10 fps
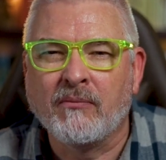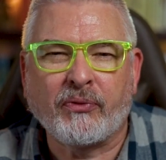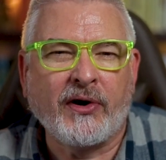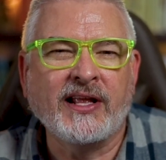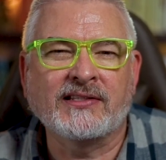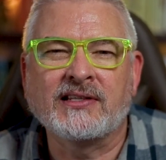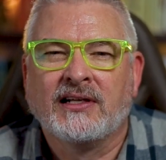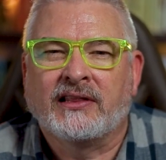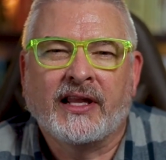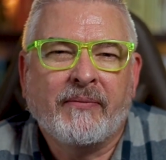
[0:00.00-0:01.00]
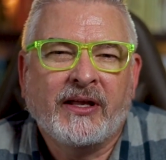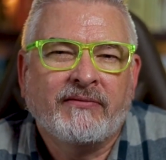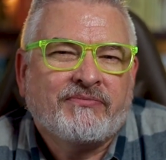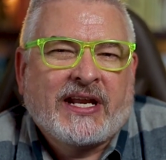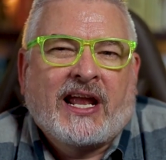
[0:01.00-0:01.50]
Prince,
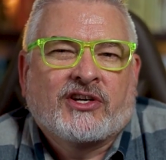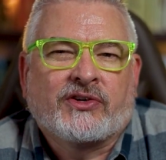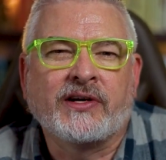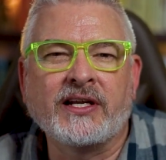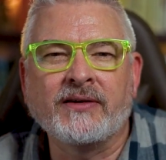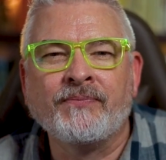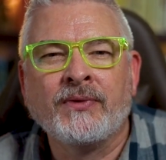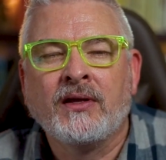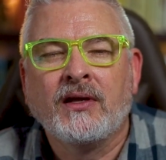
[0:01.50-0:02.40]
Lemon, Tangerine.